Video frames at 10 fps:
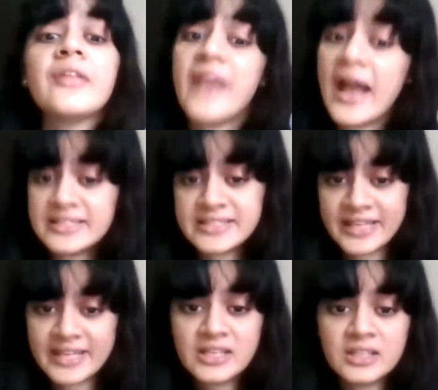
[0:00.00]
That
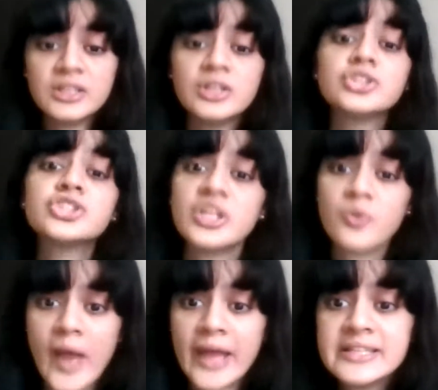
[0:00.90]
day, she
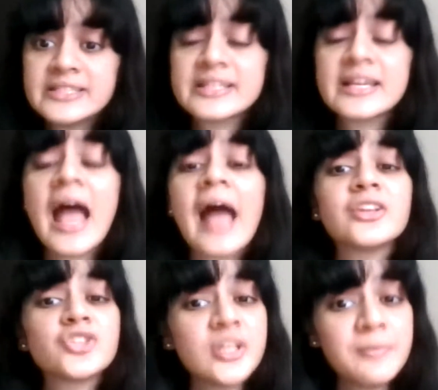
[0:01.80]
went and
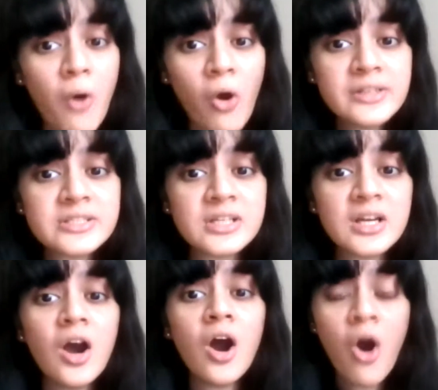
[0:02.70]
she bought
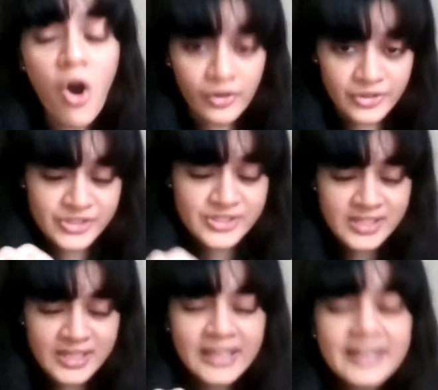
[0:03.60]
a horse.
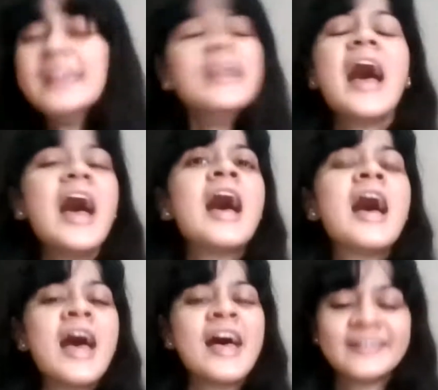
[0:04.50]

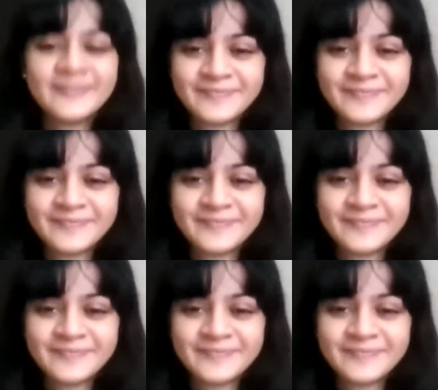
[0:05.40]
Nah!